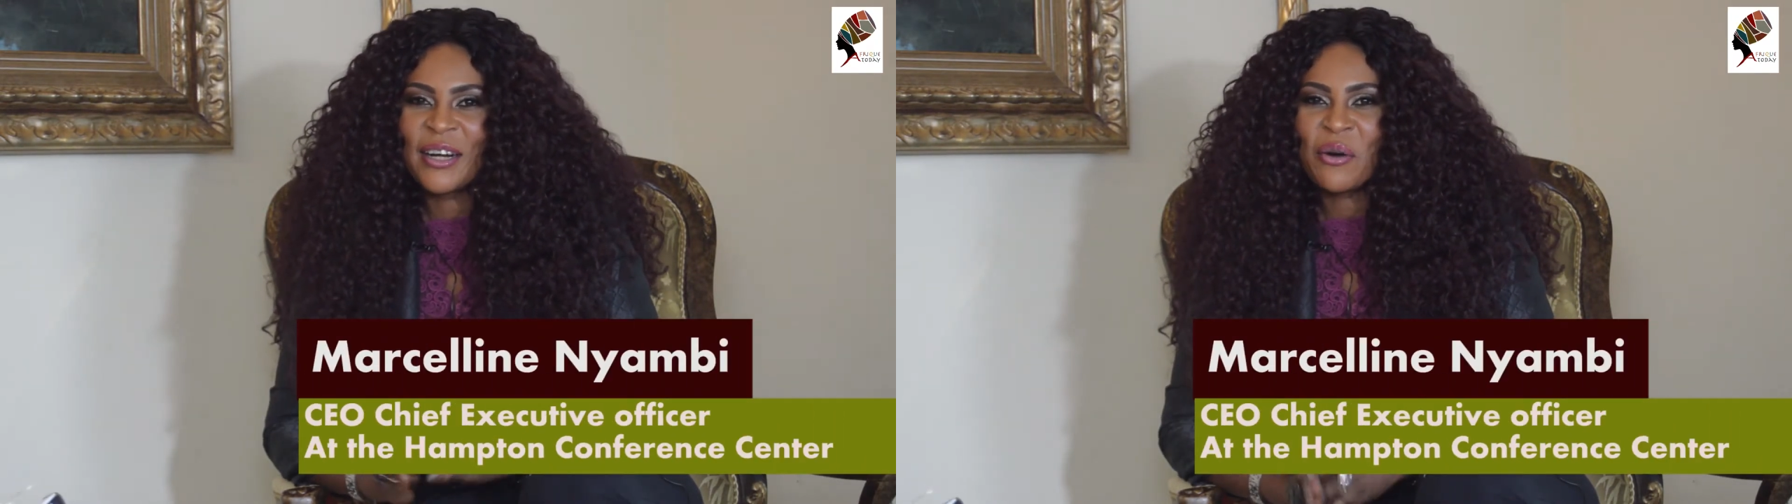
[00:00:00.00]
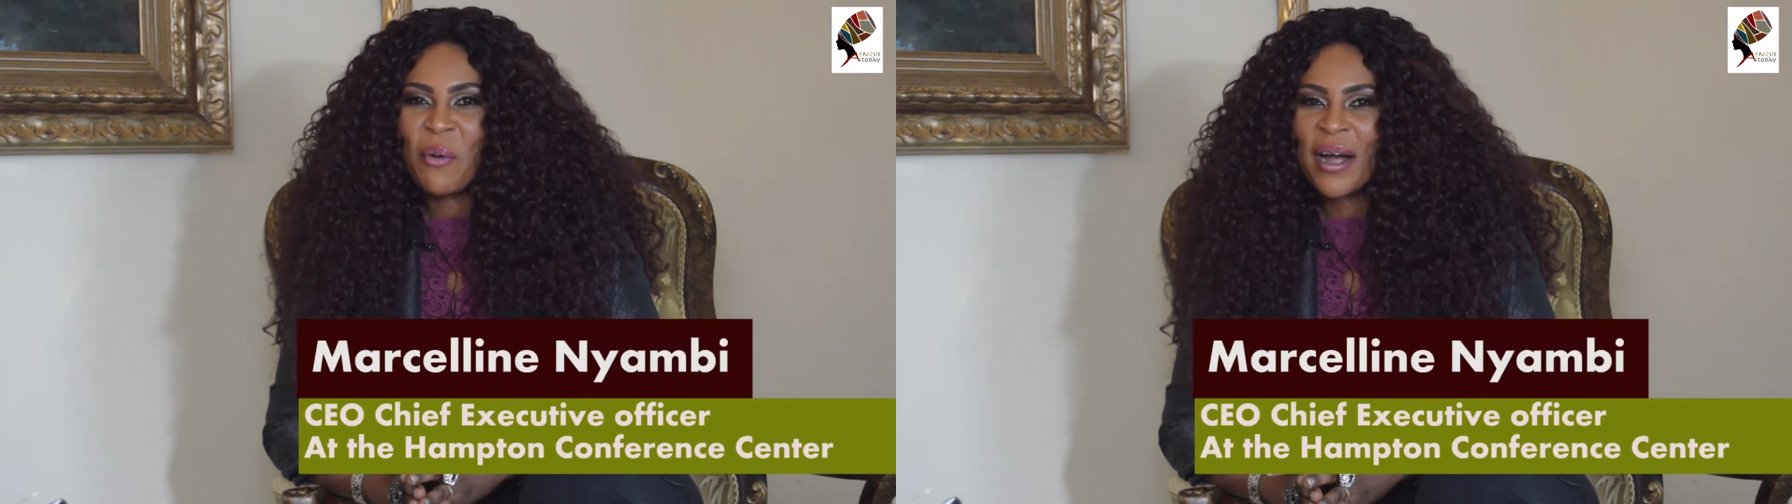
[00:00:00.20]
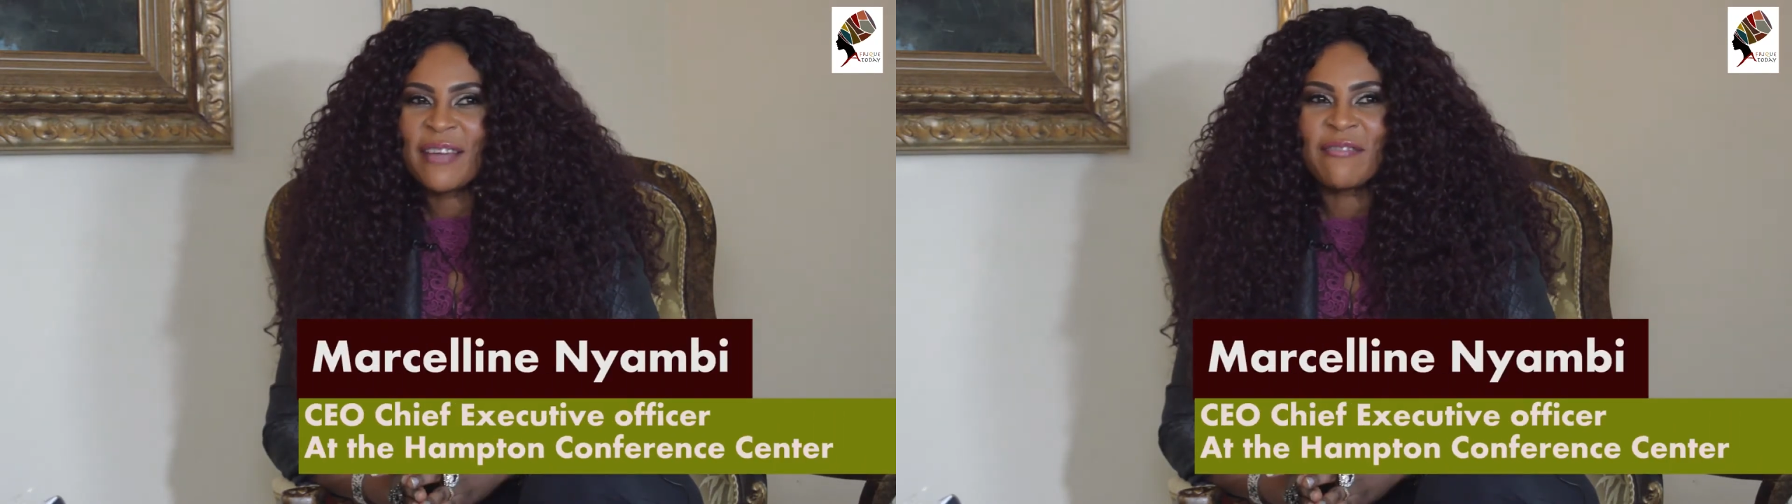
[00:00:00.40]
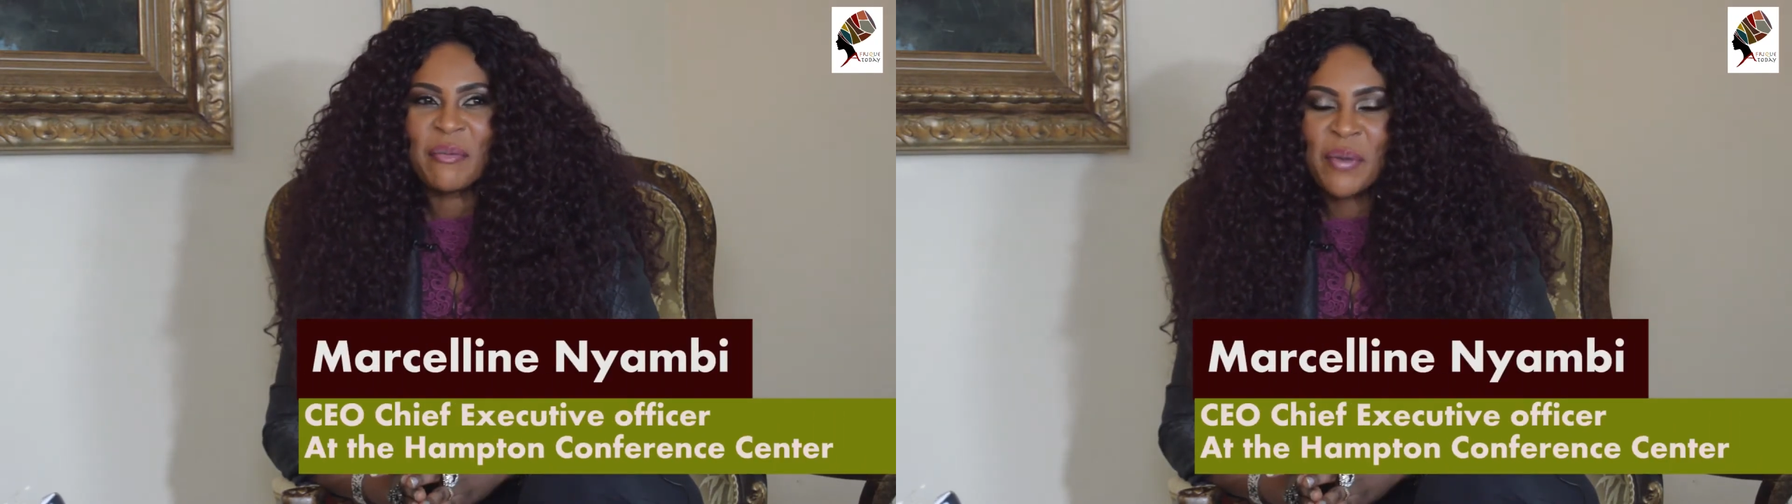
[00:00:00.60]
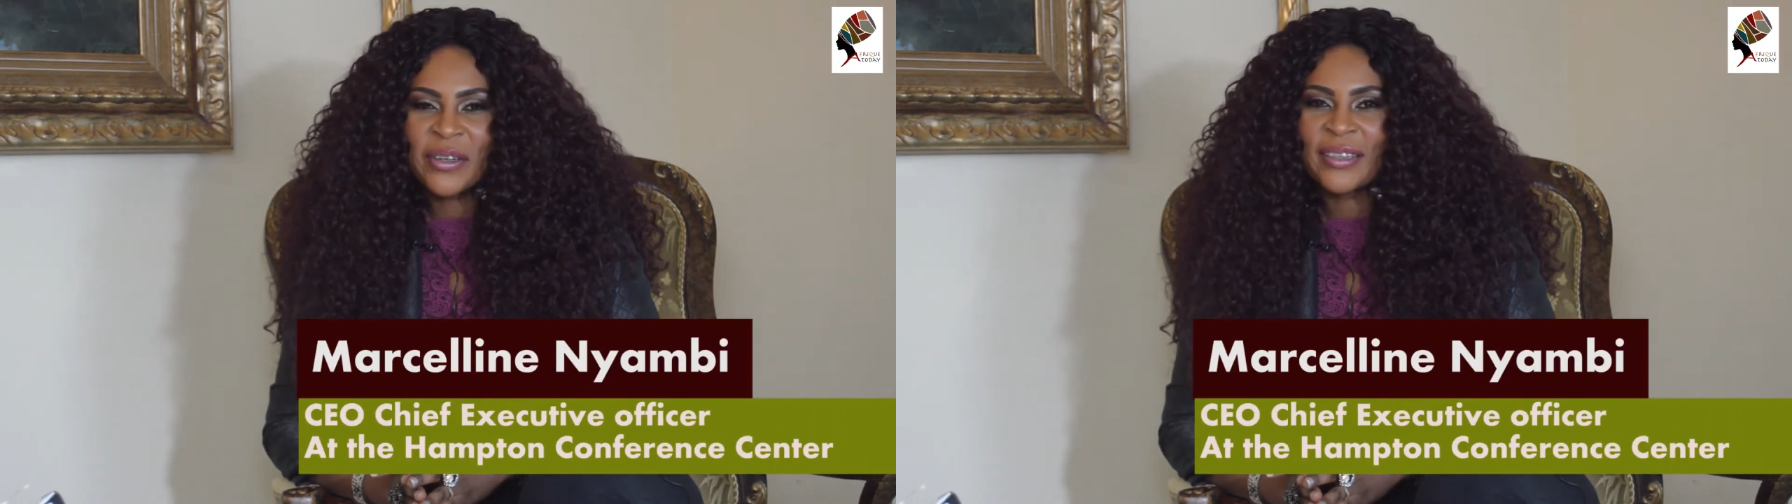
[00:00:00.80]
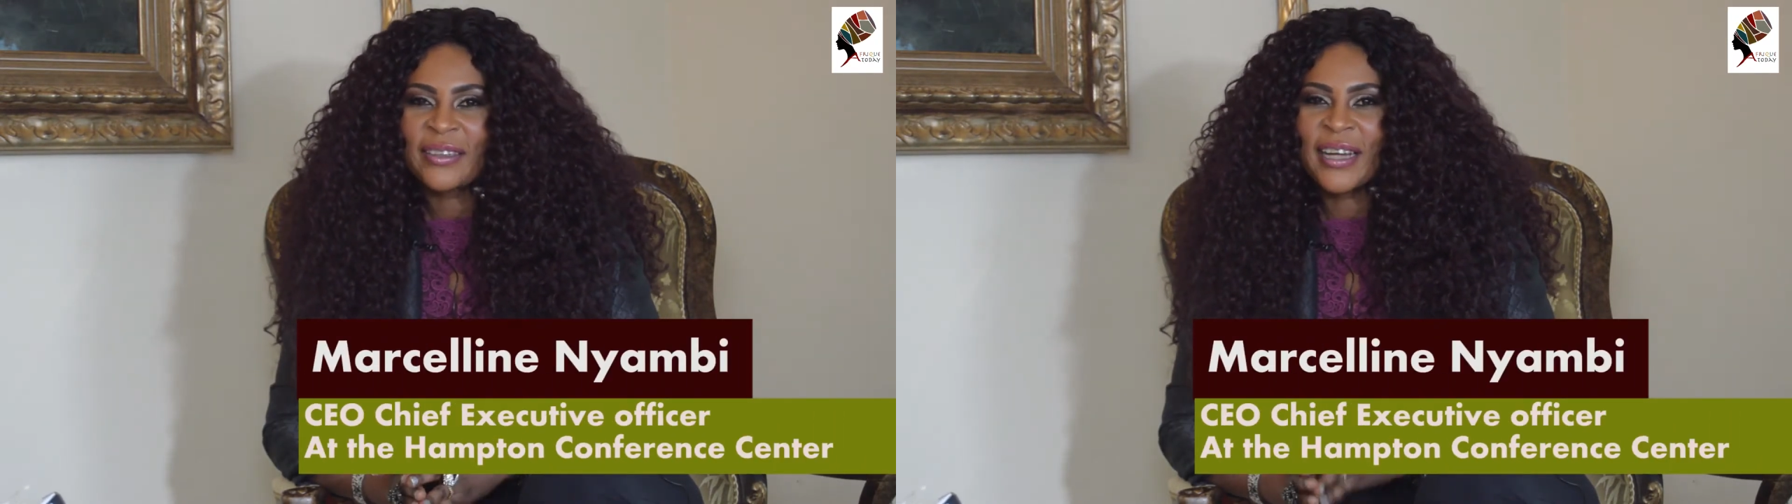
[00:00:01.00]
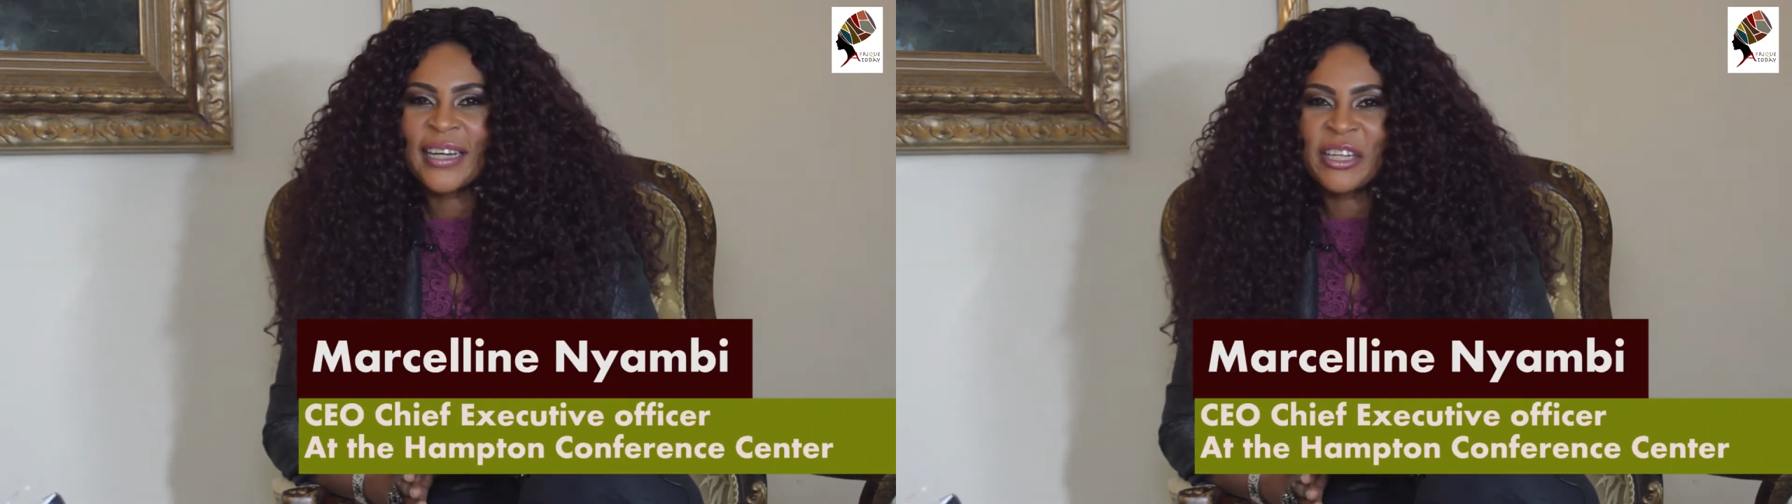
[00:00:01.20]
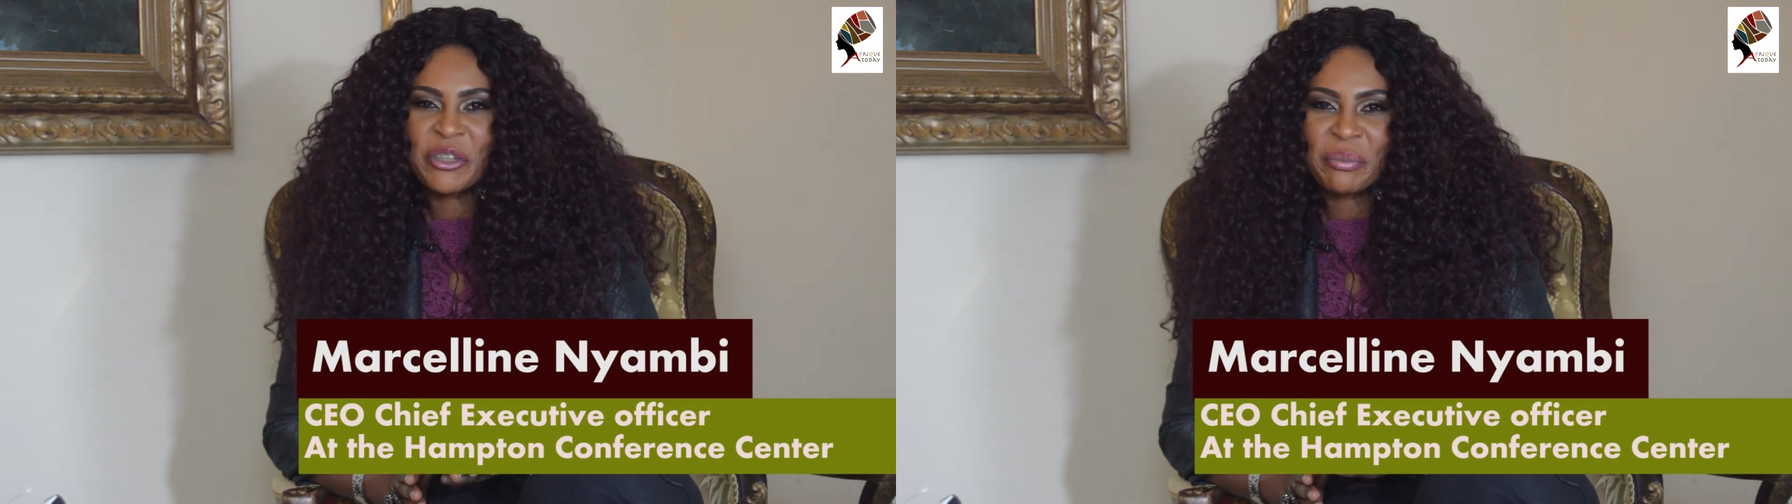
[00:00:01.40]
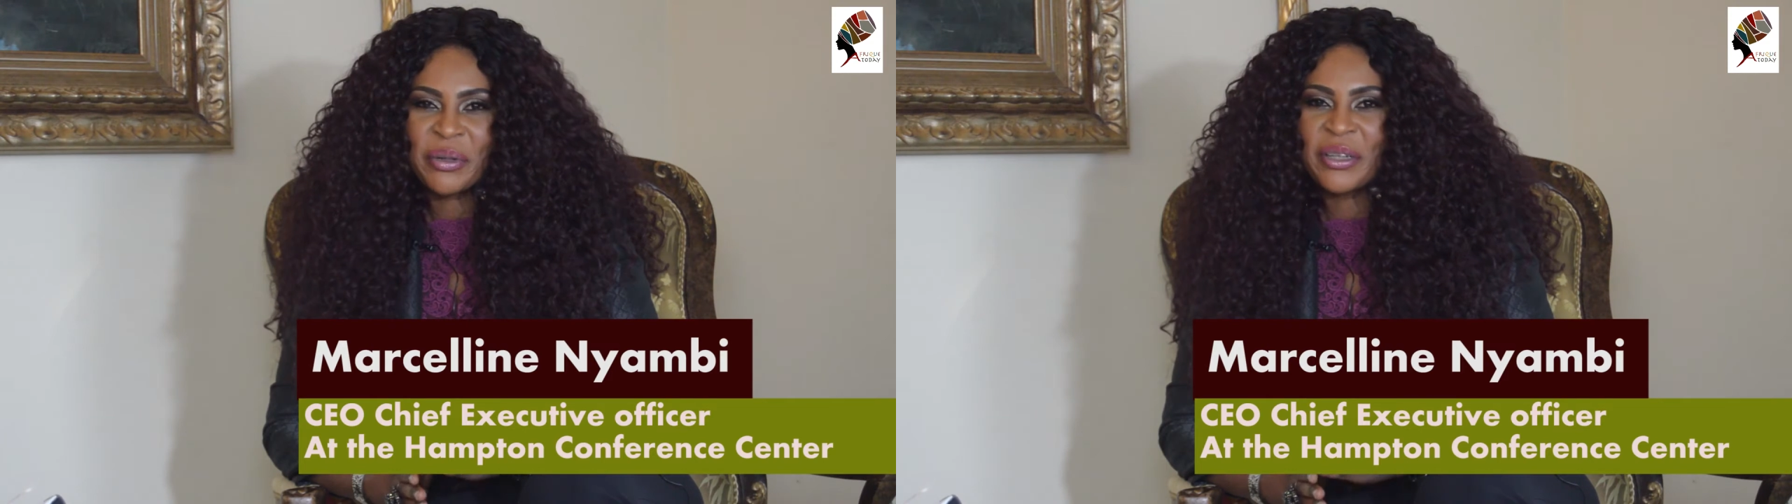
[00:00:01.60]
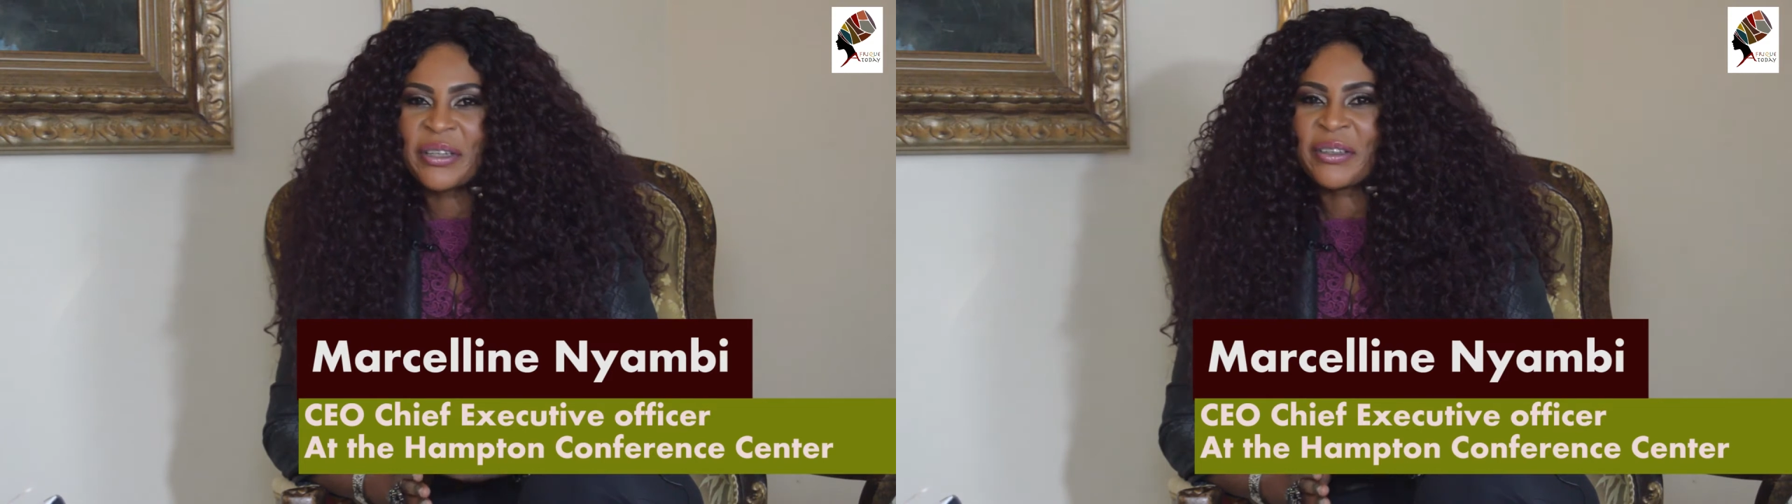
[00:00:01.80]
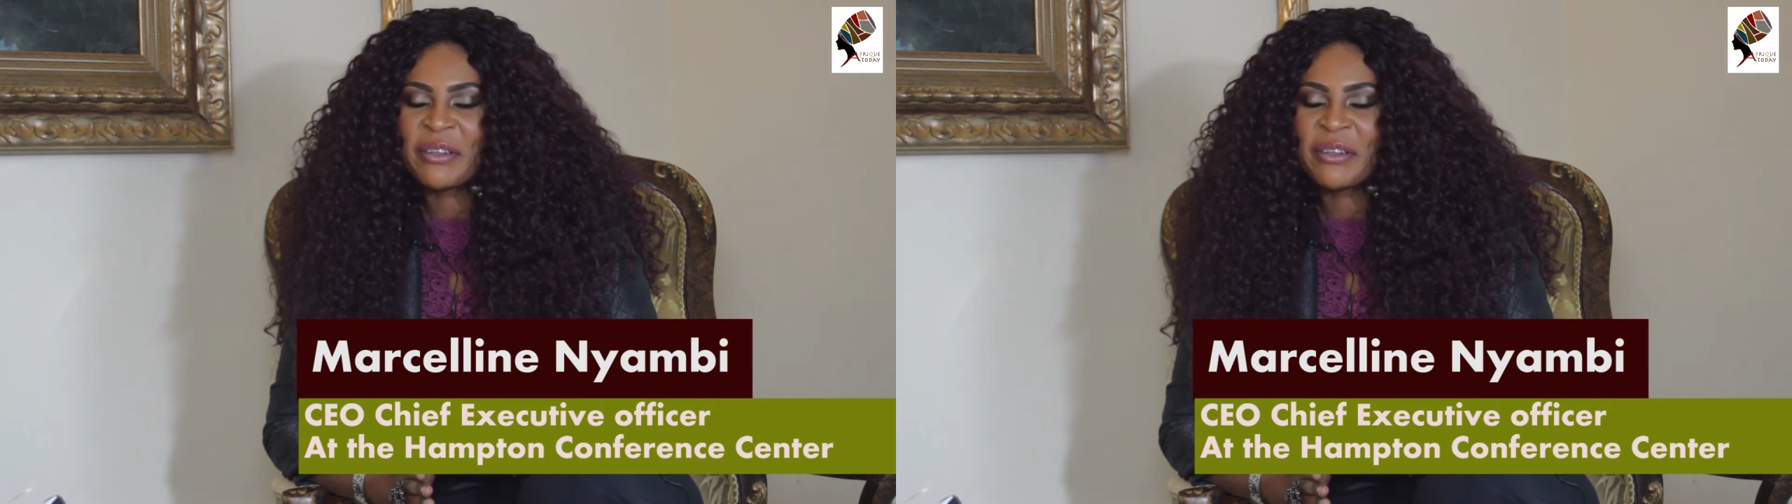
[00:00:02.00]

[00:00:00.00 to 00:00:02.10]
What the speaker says: wife, a mother, an entrepreneur,